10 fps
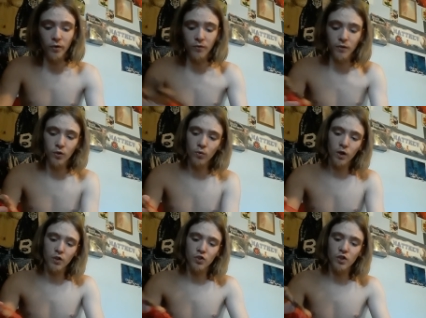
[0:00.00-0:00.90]
review
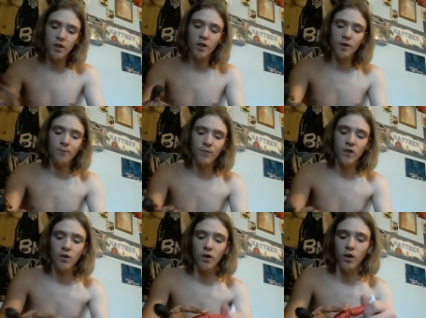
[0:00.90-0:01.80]
on Jey.
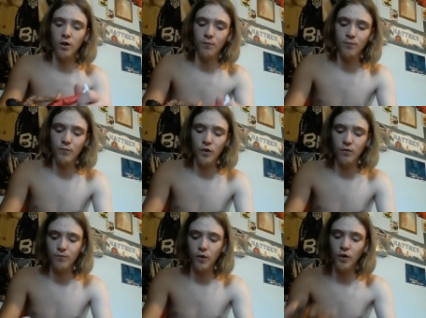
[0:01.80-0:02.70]
Oh
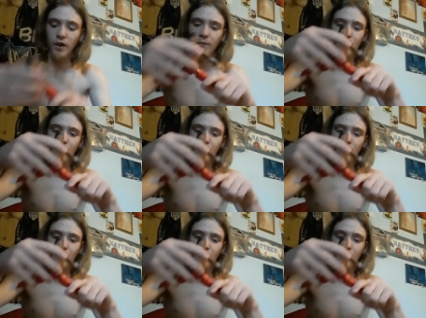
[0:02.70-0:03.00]
yeah,